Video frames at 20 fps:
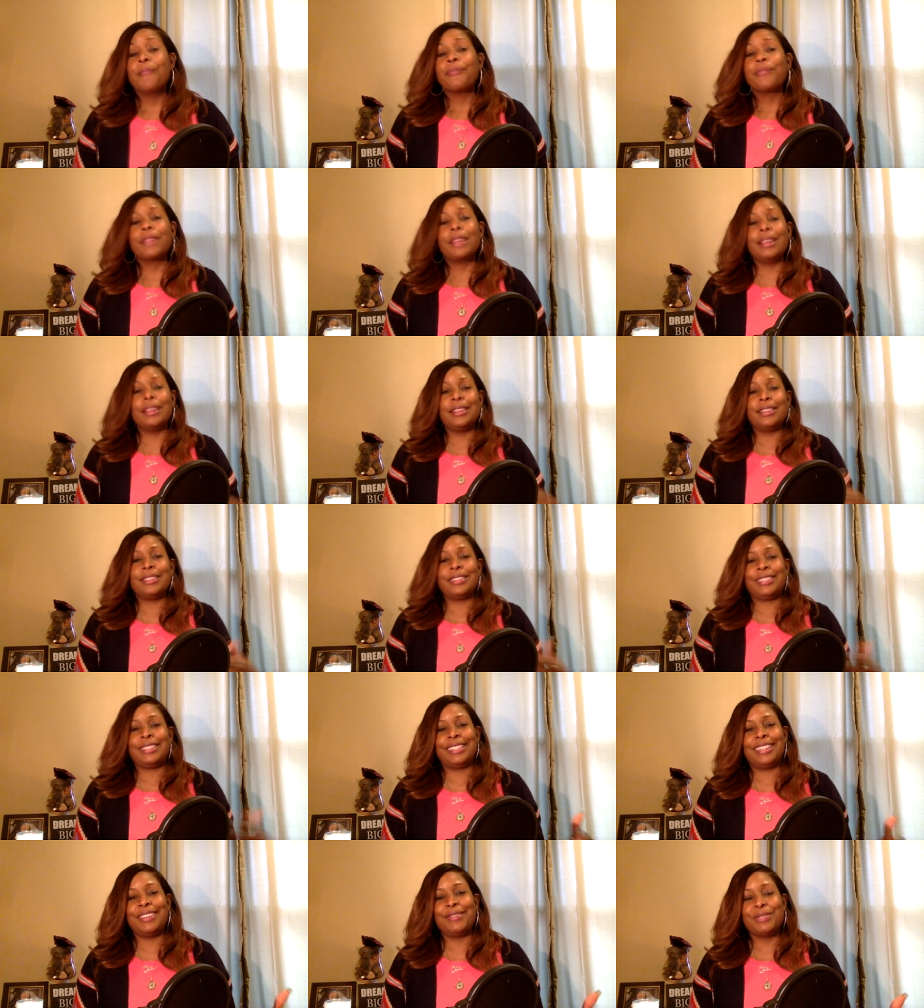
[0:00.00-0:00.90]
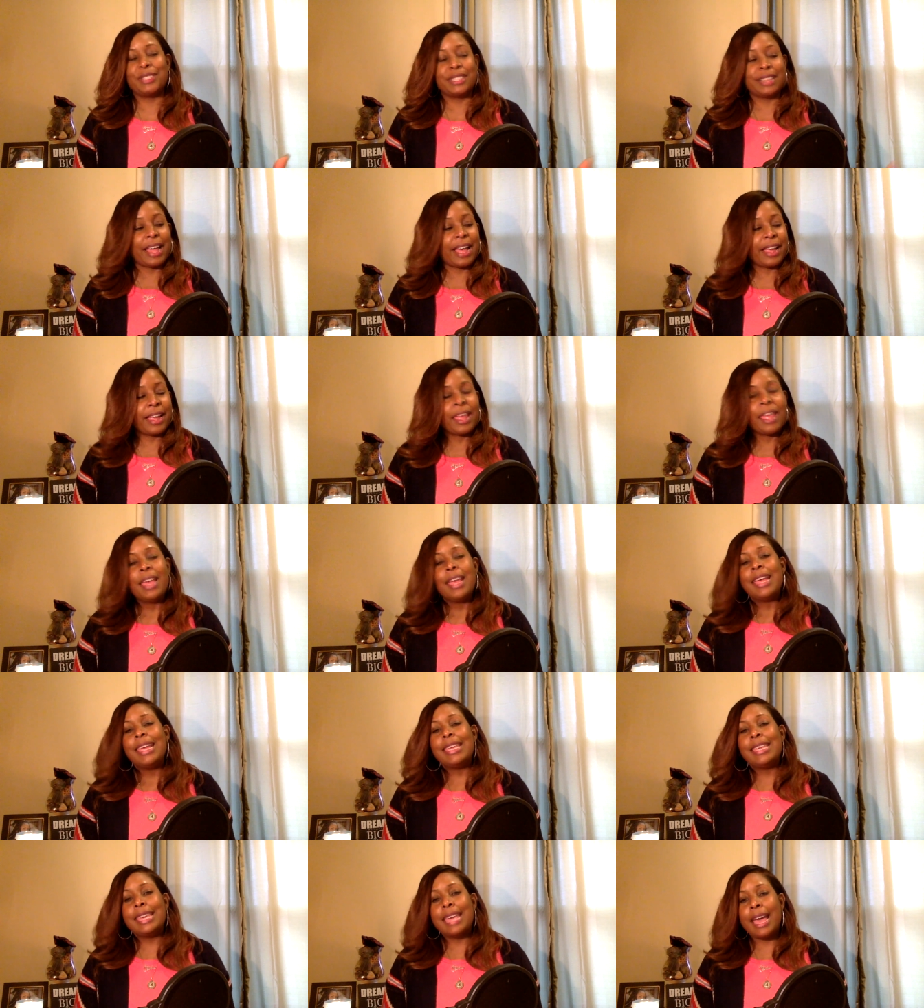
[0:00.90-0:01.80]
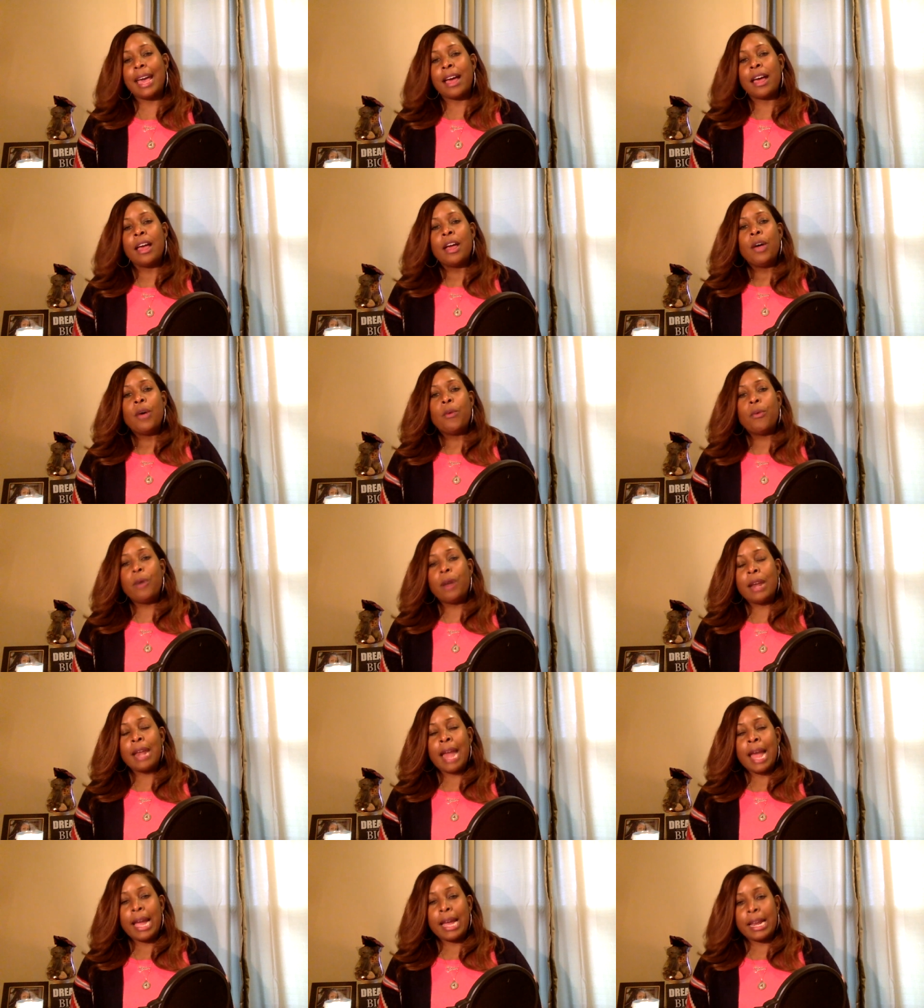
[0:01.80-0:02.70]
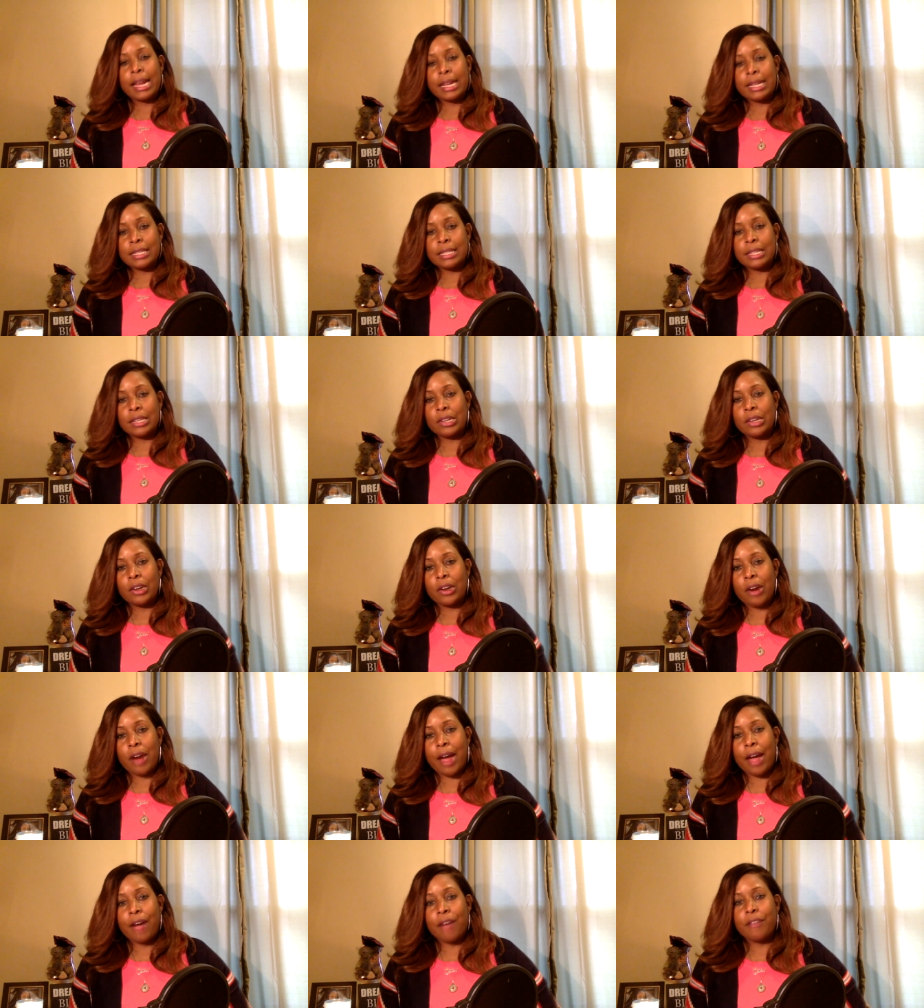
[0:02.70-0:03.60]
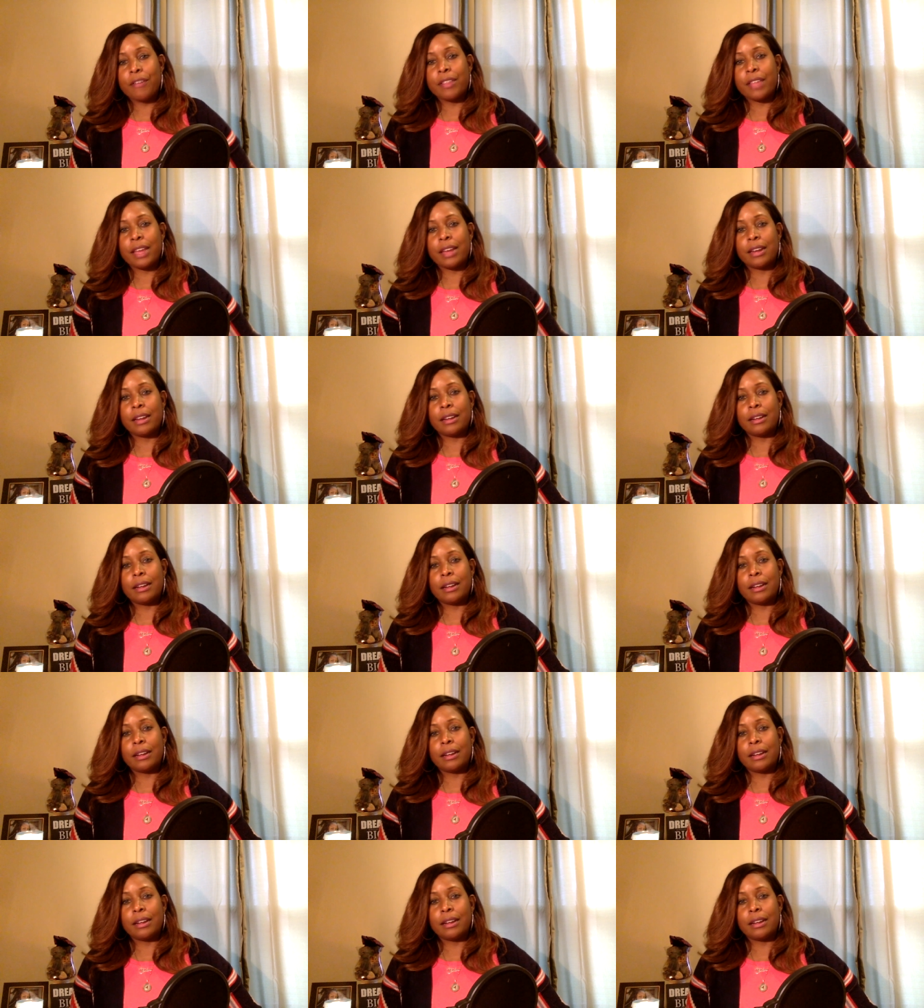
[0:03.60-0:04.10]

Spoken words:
She was like, "Yeah, we're not going to continue to cry over that.